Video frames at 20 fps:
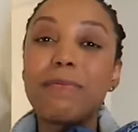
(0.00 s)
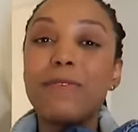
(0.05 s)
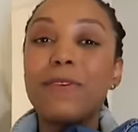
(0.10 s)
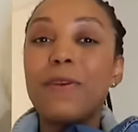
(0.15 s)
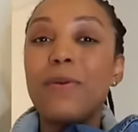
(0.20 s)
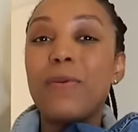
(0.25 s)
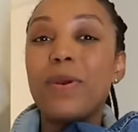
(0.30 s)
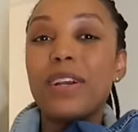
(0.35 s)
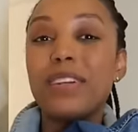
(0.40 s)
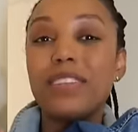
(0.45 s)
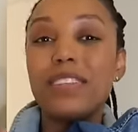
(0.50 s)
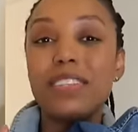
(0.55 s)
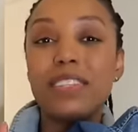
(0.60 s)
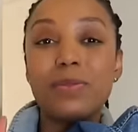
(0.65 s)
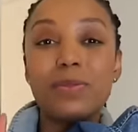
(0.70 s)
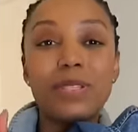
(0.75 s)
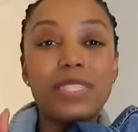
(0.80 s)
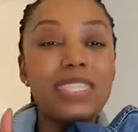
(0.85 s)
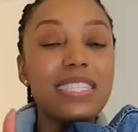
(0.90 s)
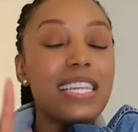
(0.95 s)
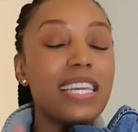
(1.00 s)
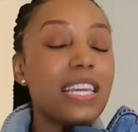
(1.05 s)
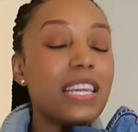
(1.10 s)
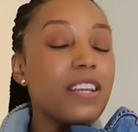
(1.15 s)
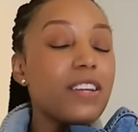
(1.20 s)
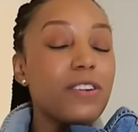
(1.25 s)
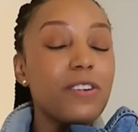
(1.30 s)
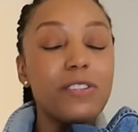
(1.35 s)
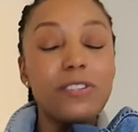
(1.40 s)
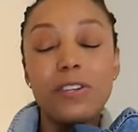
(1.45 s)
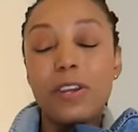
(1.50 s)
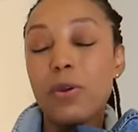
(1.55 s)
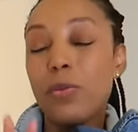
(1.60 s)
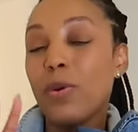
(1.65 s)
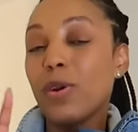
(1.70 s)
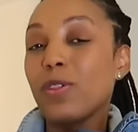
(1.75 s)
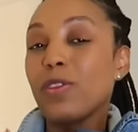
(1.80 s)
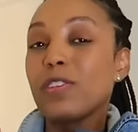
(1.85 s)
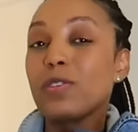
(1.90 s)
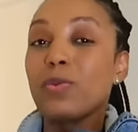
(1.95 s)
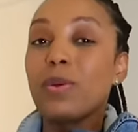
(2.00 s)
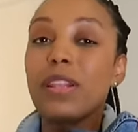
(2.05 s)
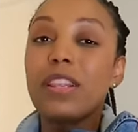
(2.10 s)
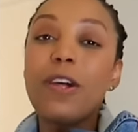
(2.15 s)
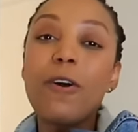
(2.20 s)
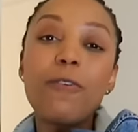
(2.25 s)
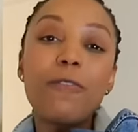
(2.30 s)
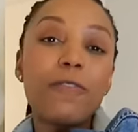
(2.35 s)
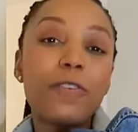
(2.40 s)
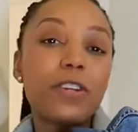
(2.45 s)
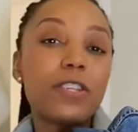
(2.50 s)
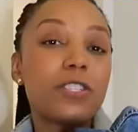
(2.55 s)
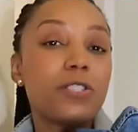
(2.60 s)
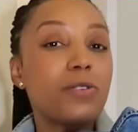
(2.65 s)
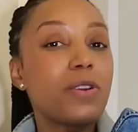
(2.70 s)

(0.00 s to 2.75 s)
You can wear this with sneakers. You can wear this with loafers.